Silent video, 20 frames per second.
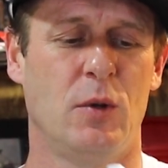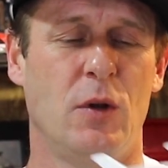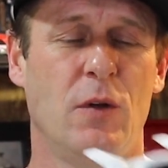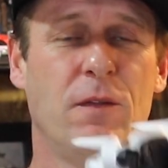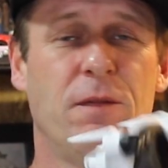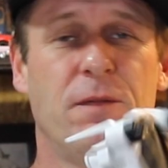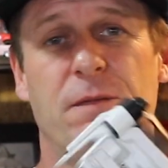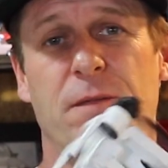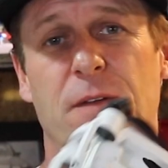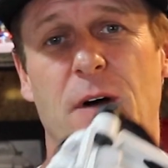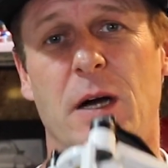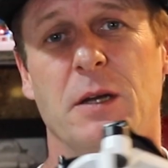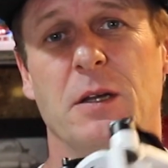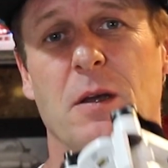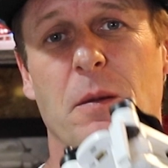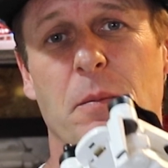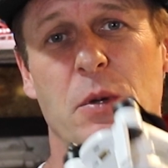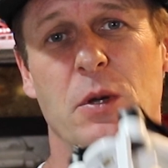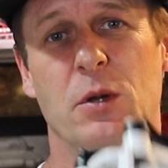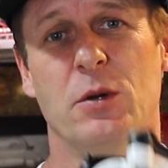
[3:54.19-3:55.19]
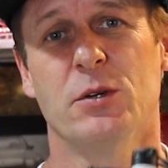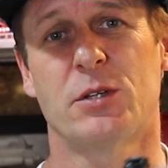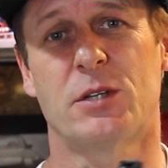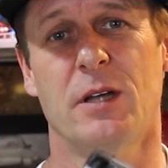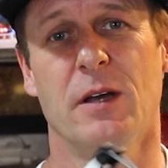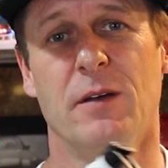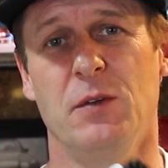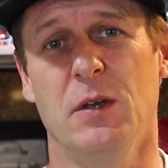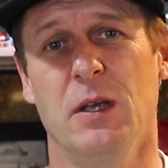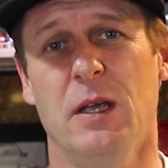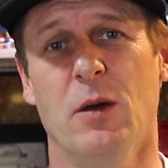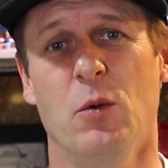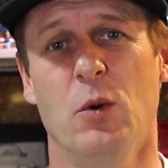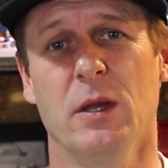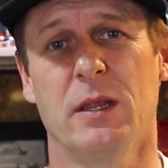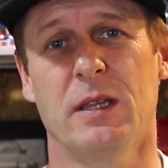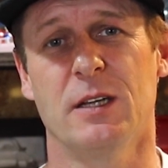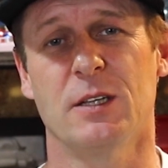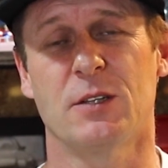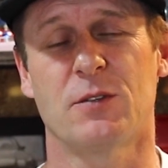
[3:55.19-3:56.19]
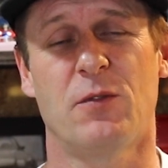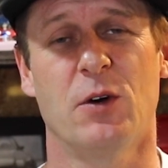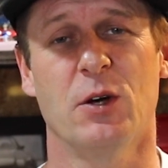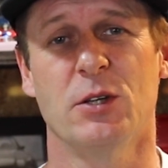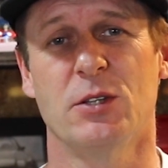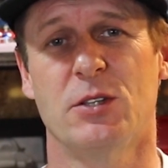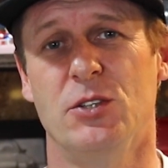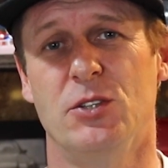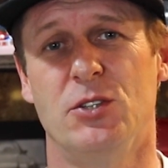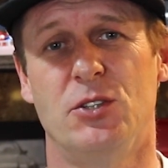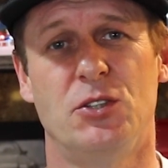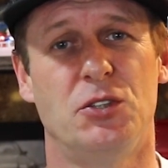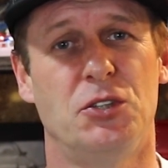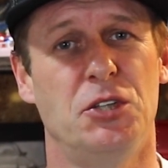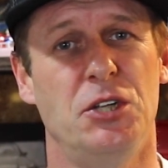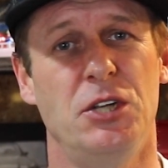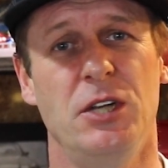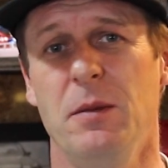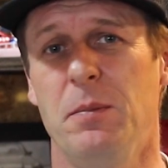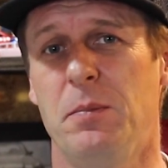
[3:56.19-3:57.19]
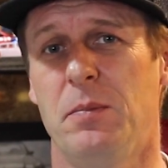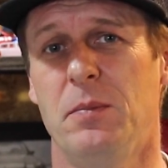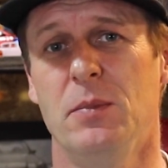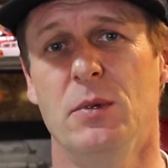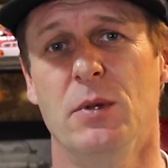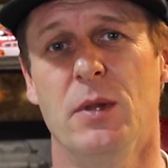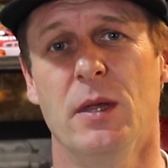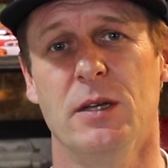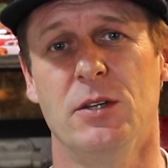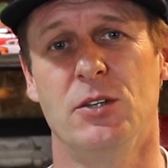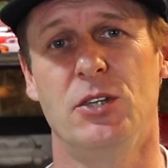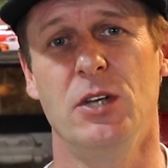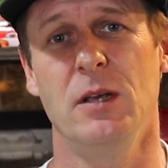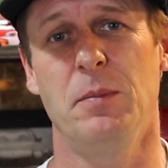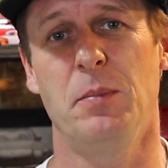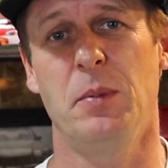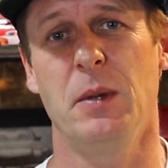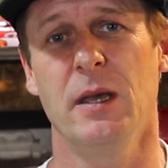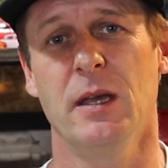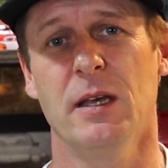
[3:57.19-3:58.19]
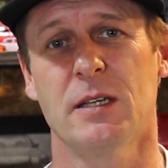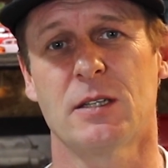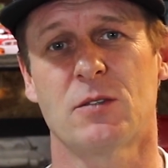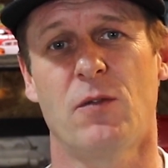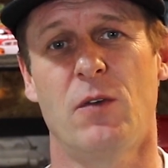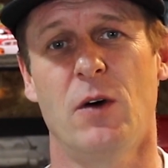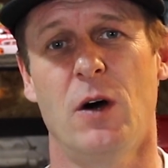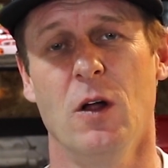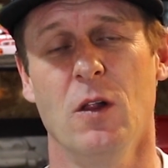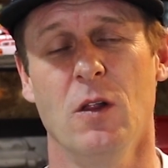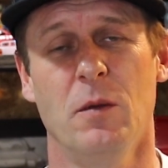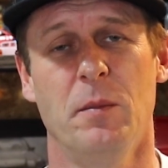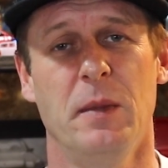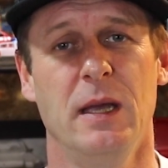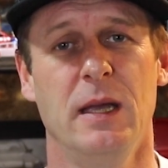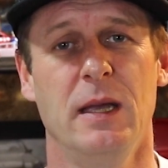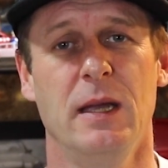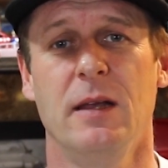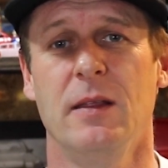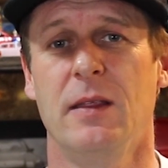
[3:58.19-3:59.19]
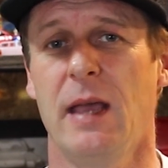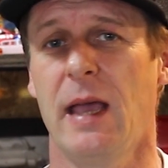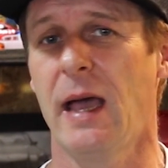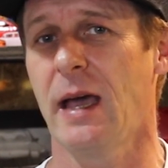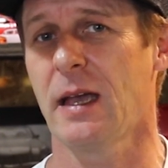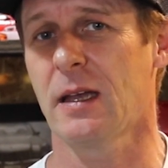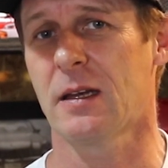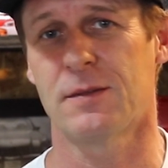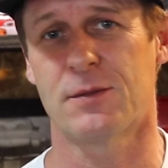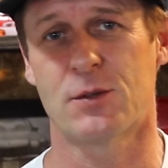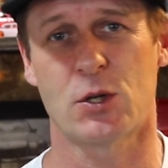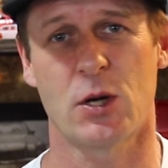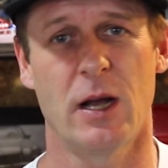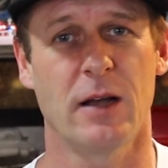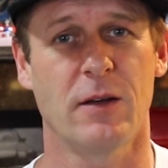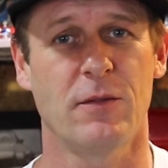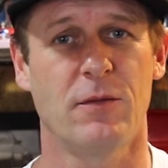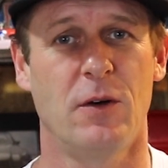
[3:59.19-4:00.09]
fun computer stuff you get with it, as far as the GPS follow me, the active track